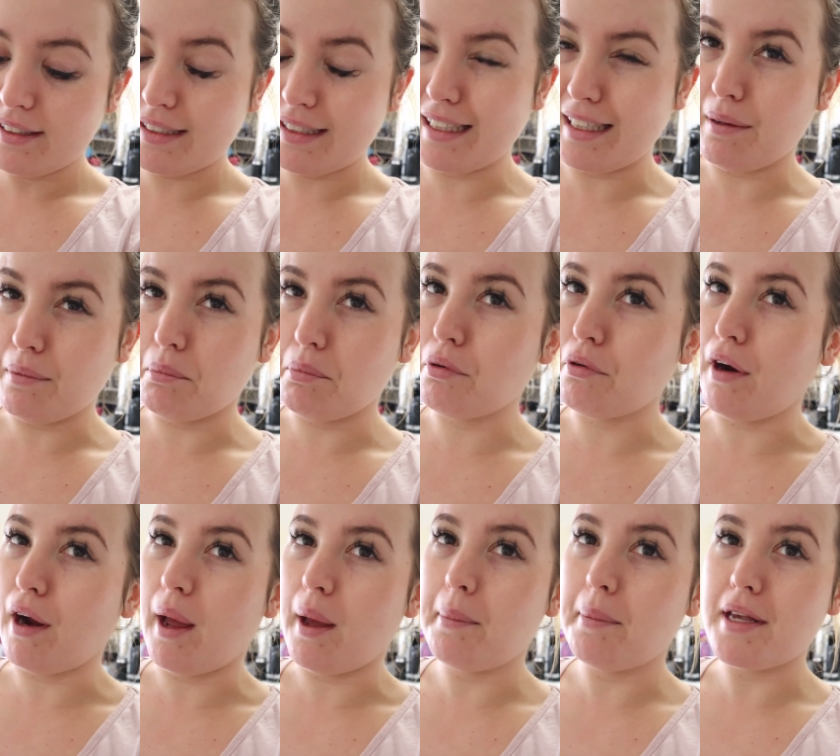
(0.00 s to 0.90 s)
Didn't
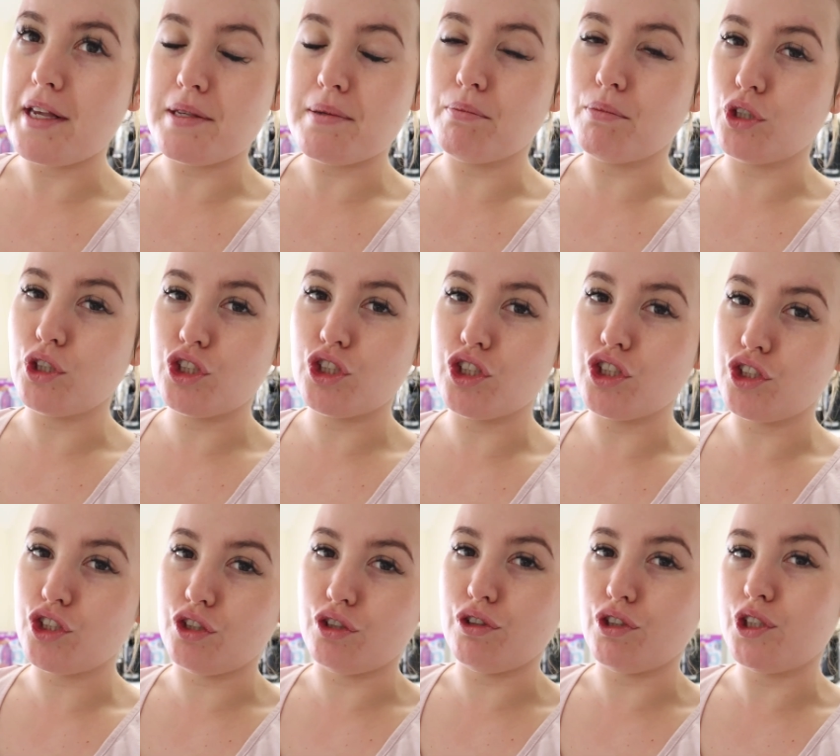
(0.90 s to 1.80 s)
prep as much
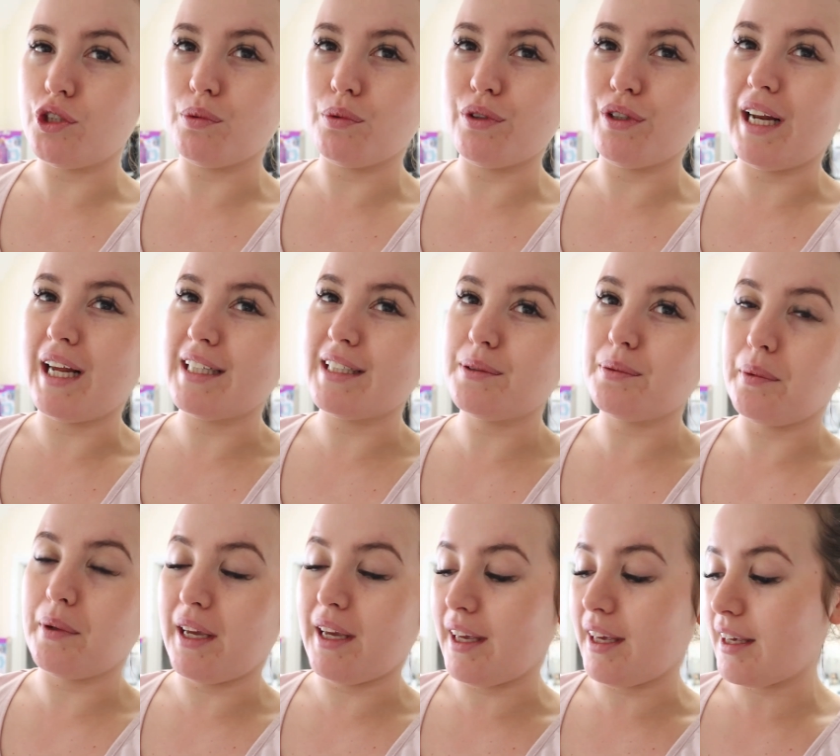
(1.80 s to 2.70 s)
as usual
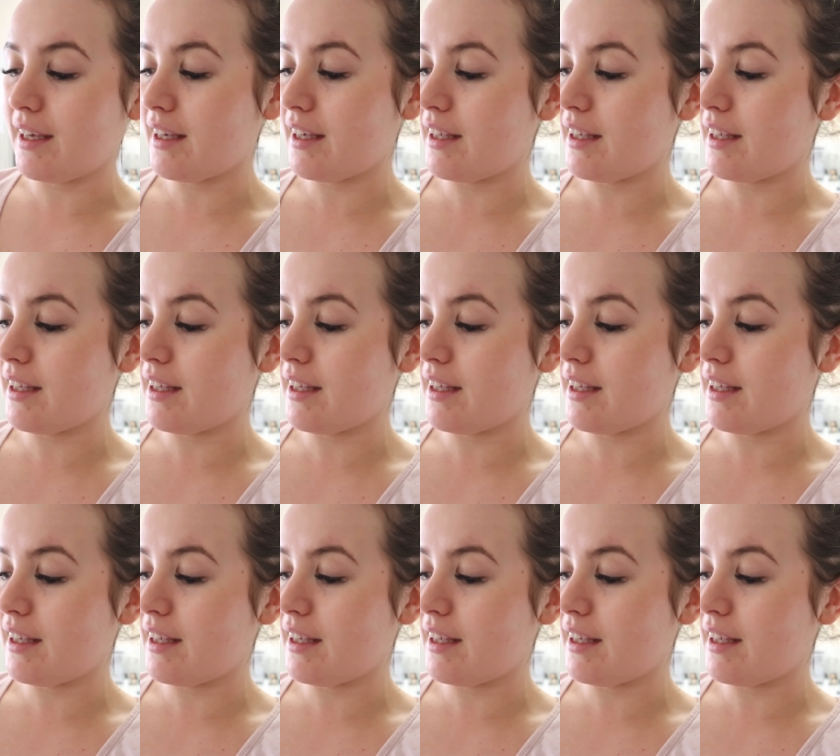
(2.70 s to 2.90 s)
last week.